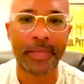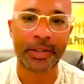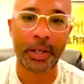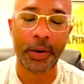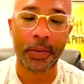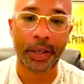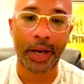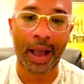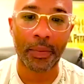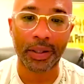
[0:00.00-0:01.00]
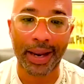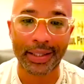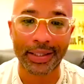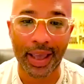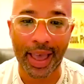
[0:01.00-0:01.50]
That's a good one. I would
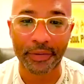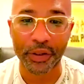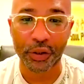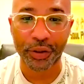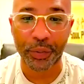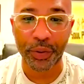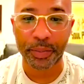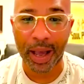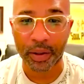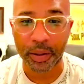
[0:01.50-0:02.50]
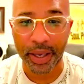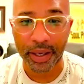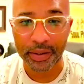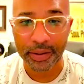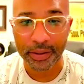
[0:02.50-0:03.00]
like to have a drink with Malcolm
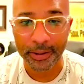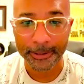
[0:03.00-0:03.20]
X.